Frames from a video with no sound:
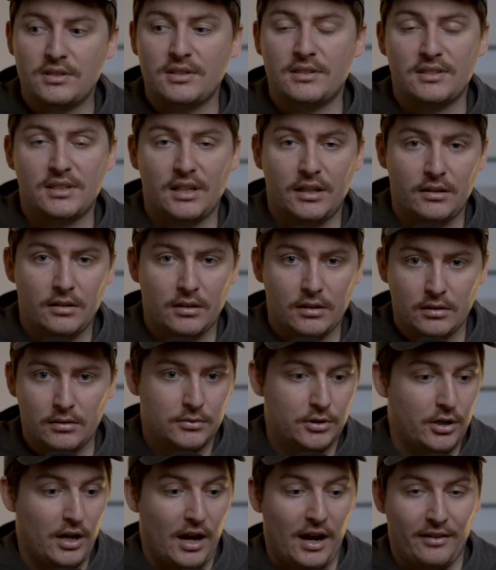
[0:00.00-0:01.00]
to see
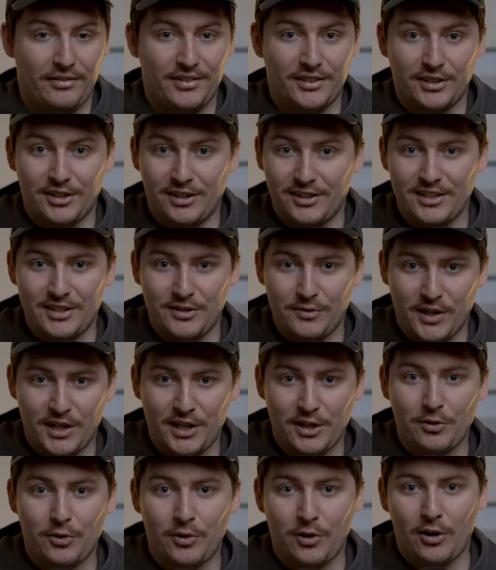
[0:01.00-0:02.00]
that you haven't got into
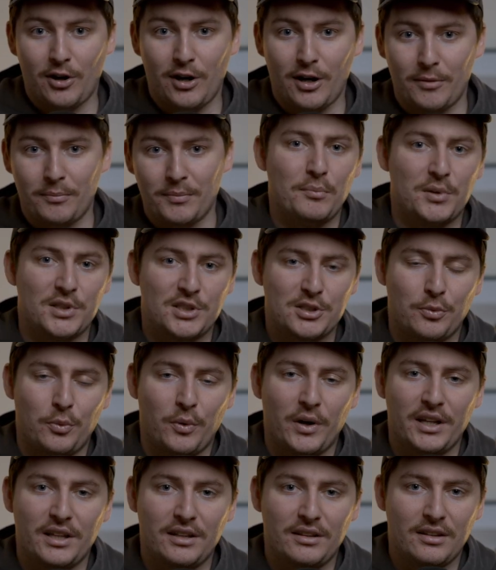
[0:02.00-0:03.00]
any crime
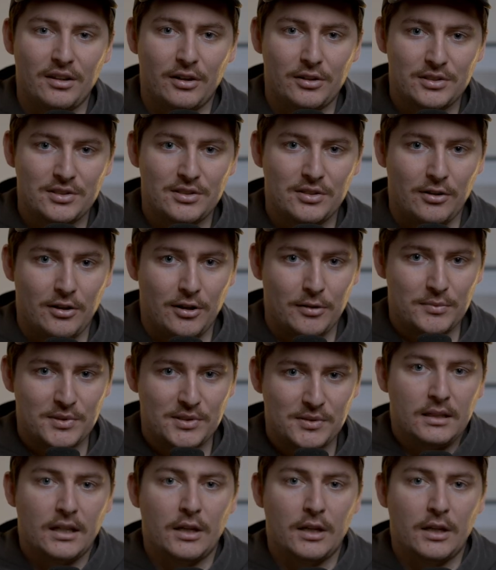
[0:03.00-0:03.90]
between those times.